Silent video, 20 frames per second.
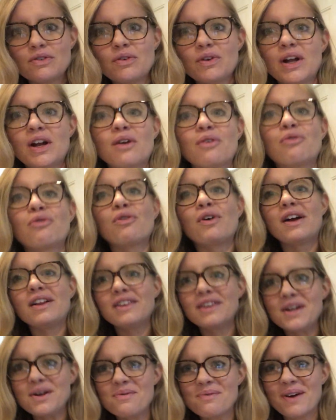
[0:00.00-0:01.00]
in a
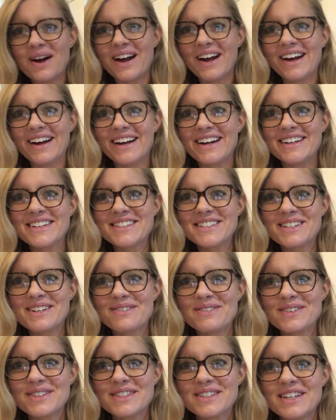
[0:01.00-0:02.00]
friendly way, and
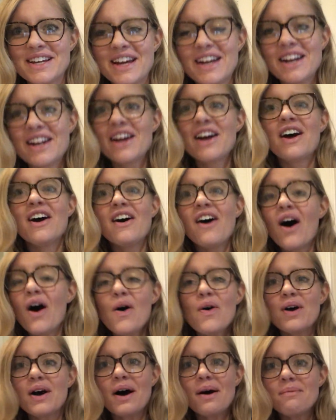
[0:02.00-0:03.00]
someone said,
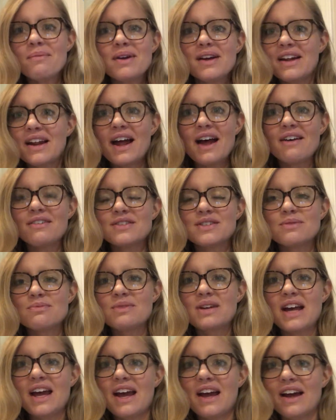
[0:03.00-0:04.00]
"Oh, come in, have some
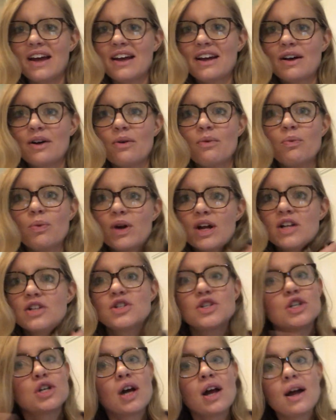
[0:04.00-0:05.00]
cake,"
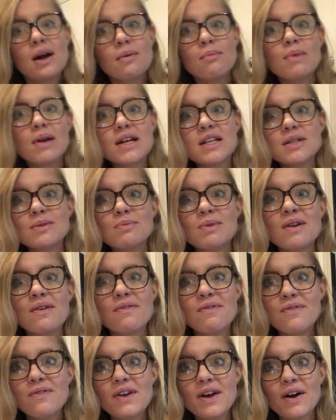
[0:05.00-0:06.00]
which makes me
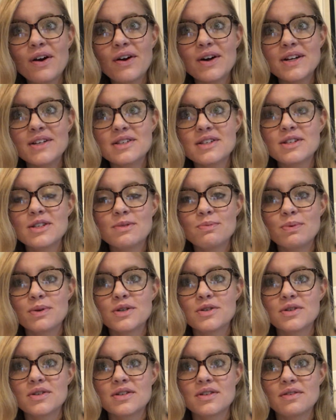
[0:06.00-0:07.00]
very
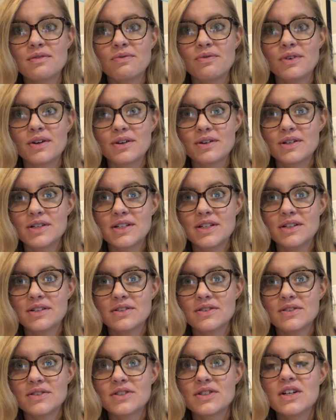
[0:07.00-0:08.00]
suspicious in fairy
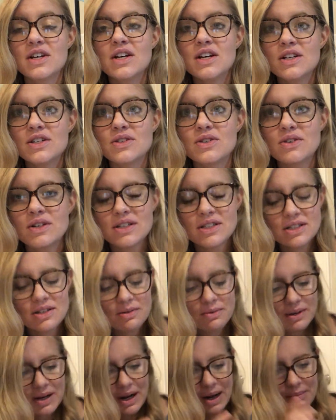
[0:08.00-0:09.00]
tales. So let's see
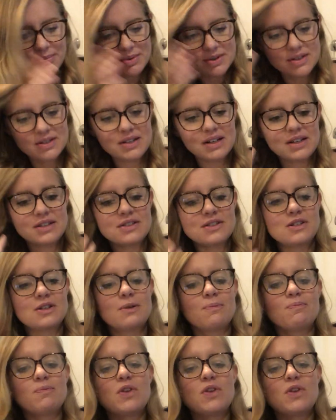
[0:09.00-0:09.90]
what happens next.